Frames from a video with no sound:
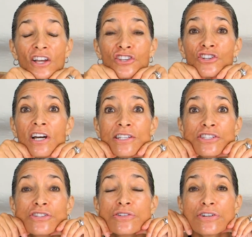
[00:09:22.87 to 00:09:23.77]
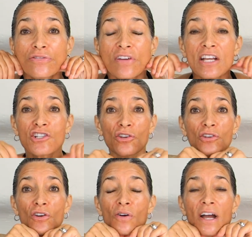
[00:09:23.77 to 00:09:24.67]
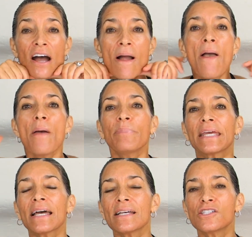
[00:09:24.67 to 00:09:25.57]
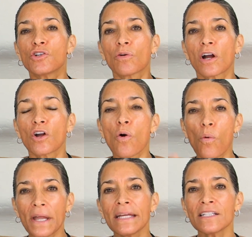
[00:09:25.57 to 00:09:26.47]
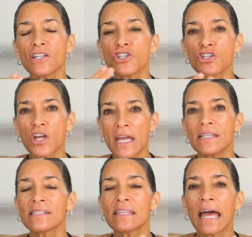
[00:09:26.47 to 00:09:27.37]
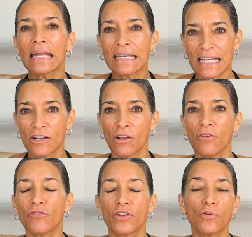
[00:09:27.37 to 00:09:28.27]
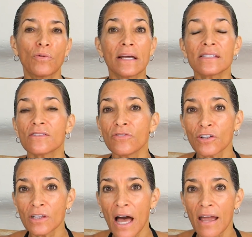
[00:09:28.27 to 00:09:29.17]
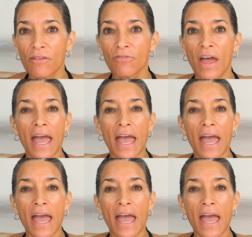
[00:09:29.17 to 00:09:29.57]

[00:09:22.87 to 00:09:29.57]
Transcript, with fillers: Just do your facial yoga because you're going to chase that needle for the rest of your life.